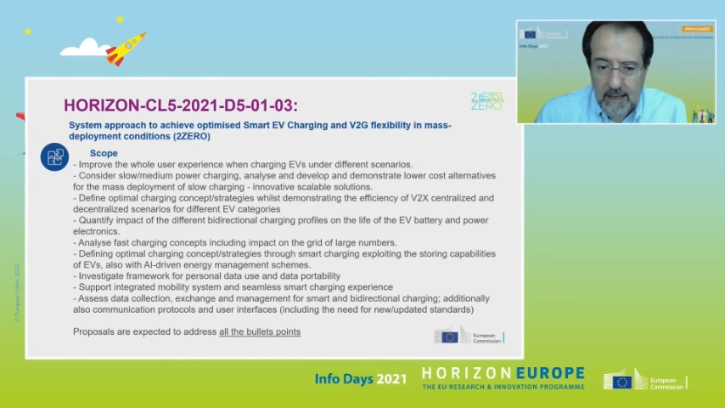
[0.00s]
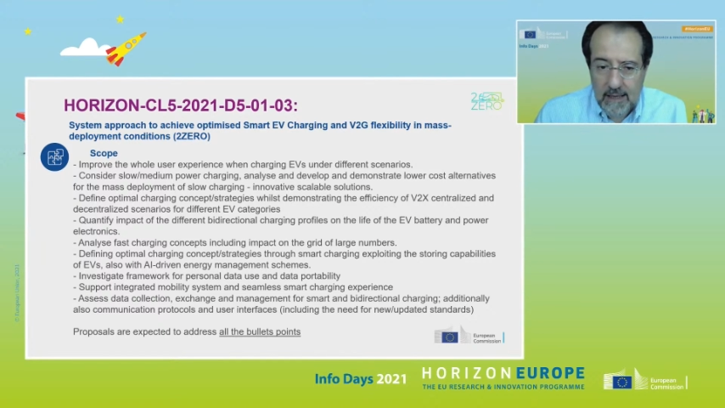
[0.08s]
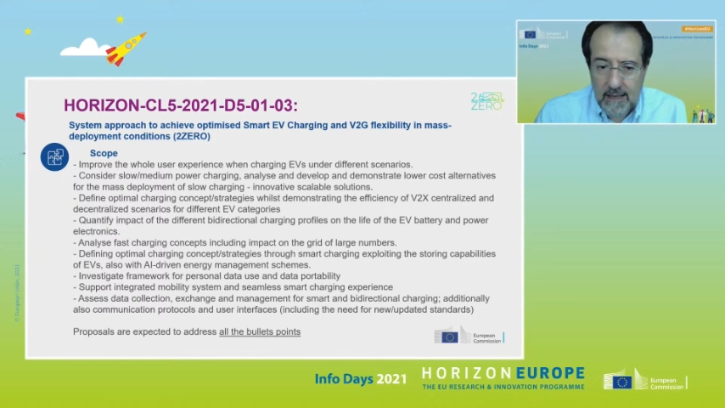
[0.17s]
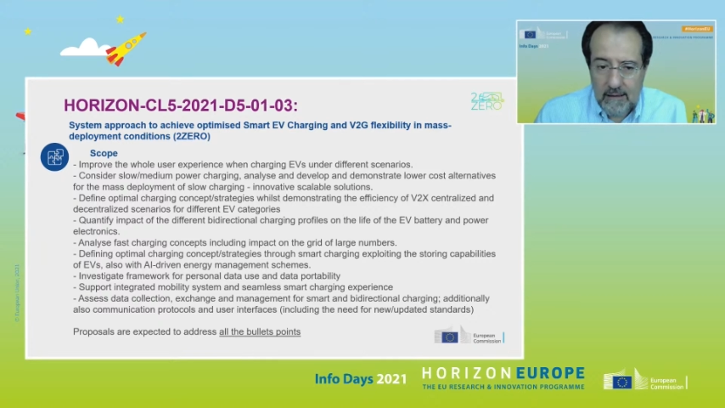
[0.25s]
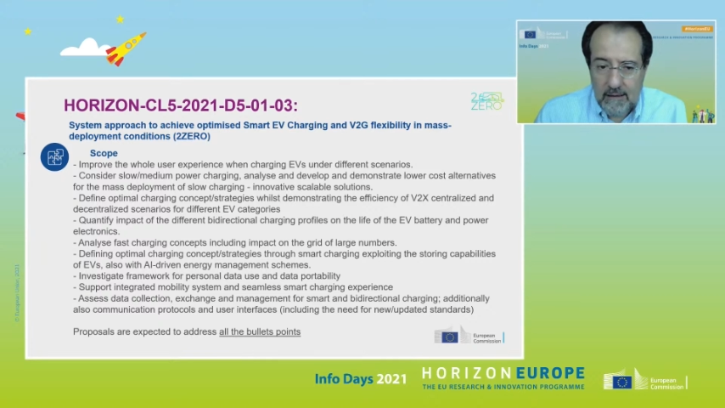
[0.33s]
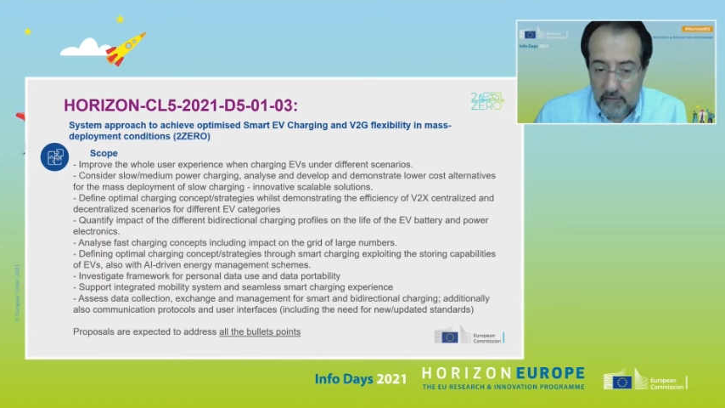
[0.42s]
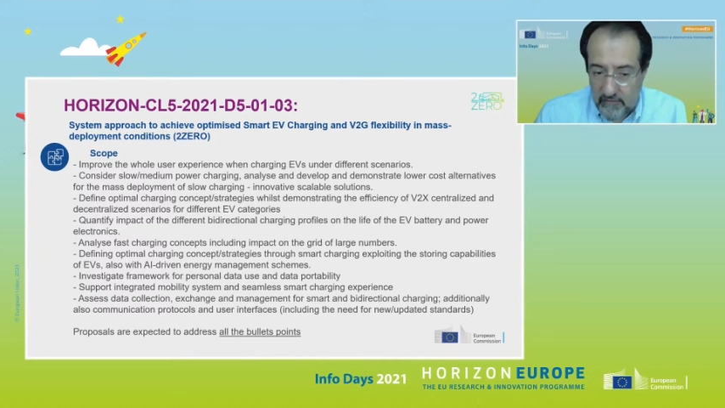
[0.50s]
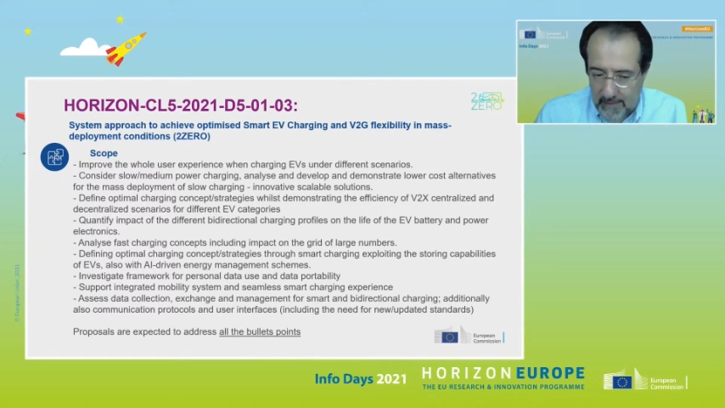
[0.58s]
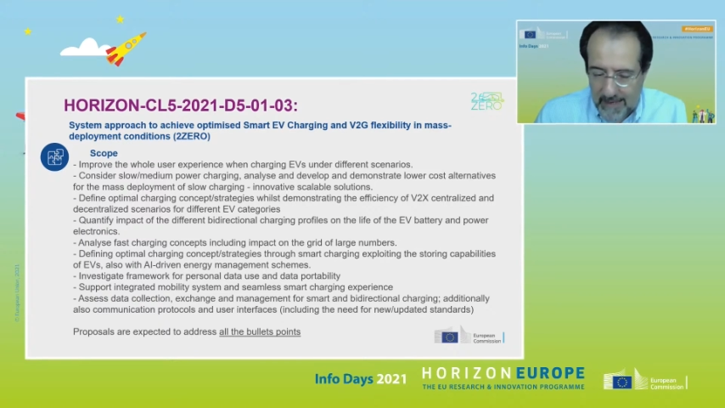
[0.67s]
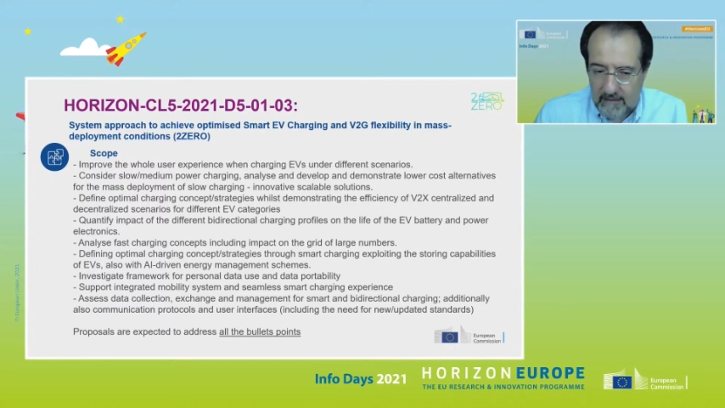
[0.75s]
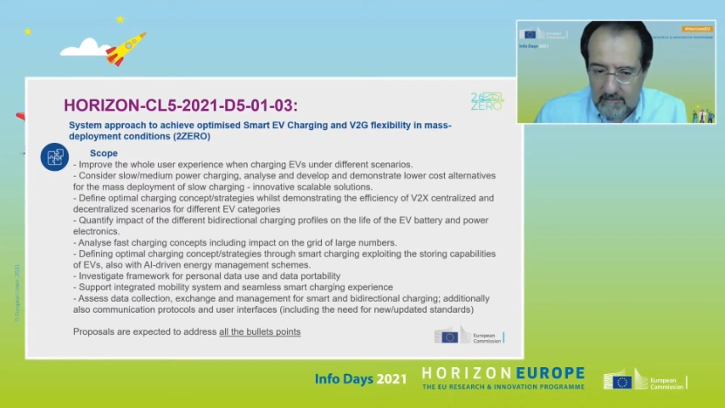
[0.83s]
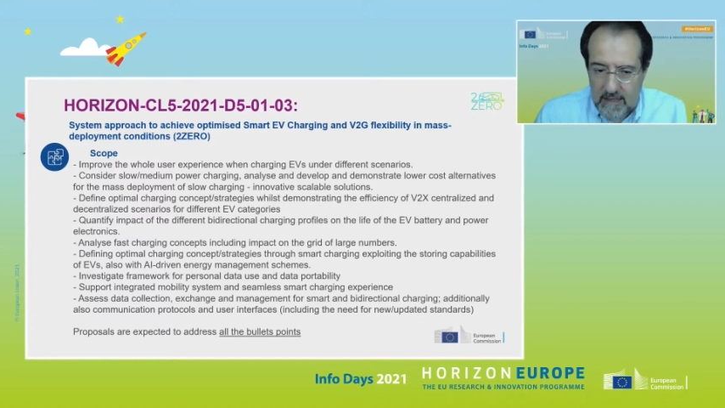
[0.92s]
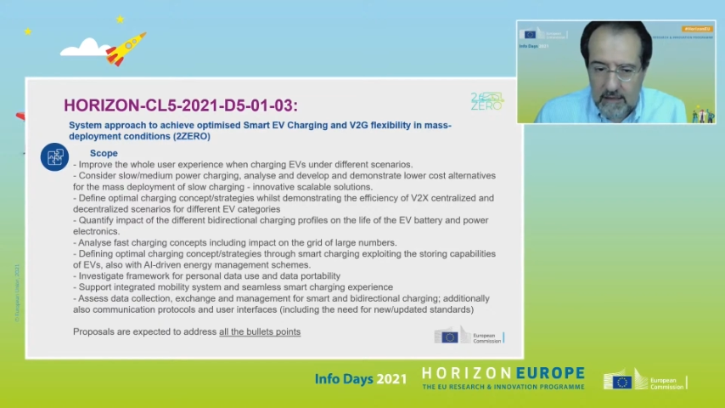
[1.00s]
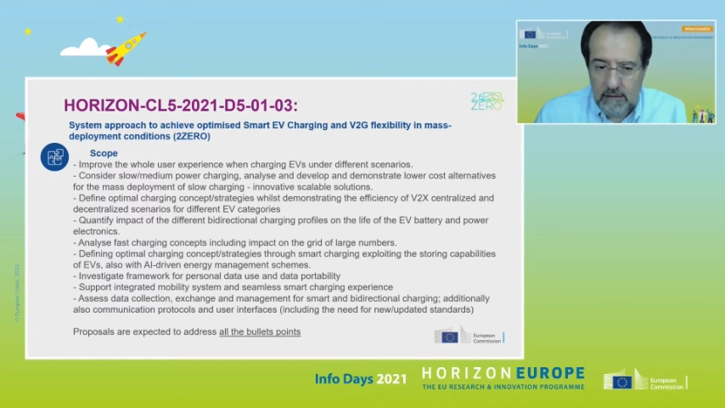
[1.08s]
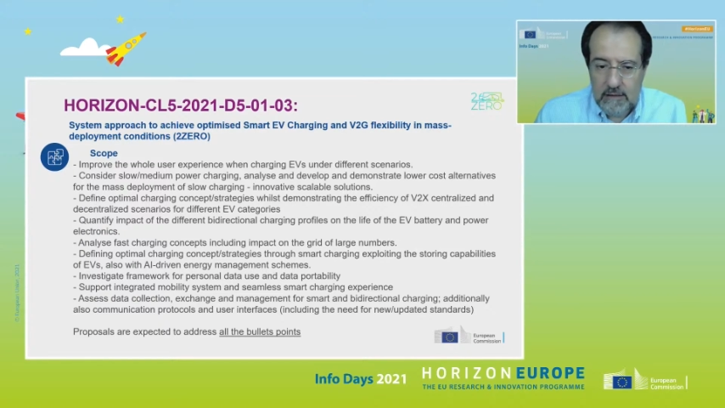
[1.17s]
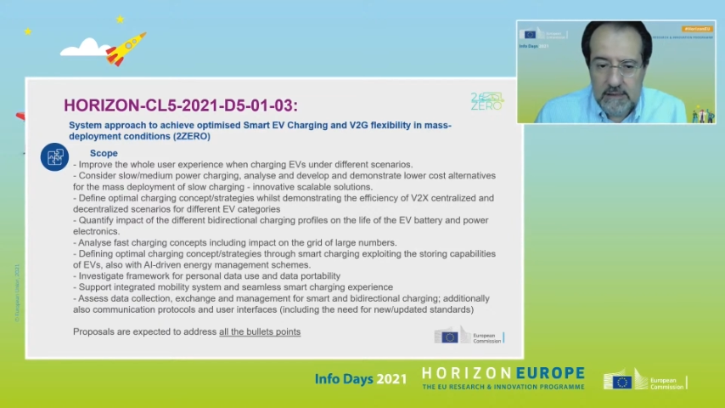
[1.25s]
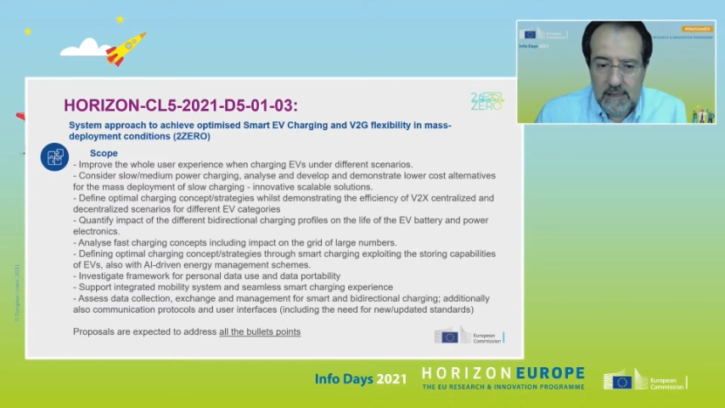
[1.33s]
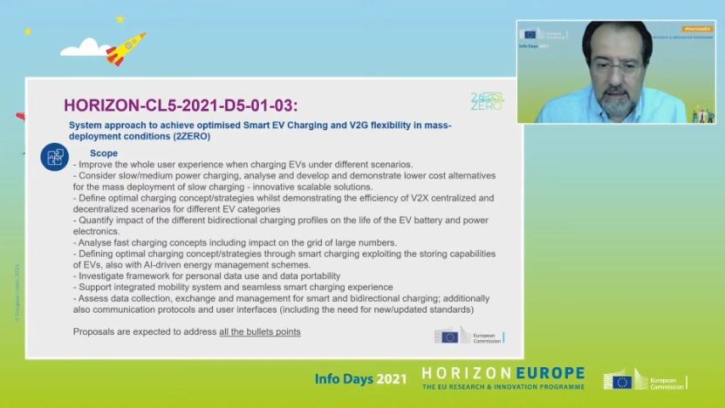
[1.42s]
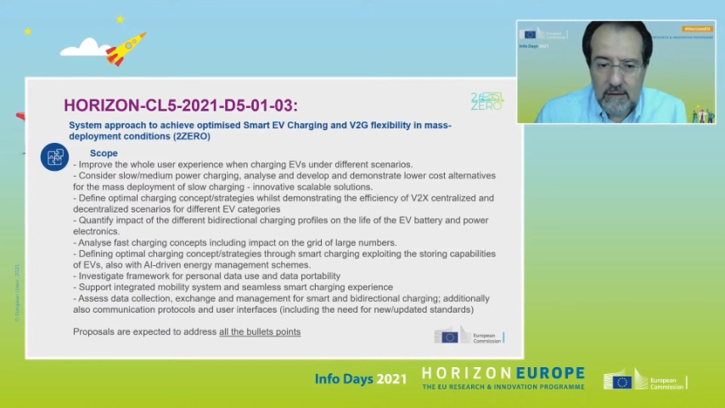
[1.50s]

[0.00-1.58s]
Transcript: of many vehicles,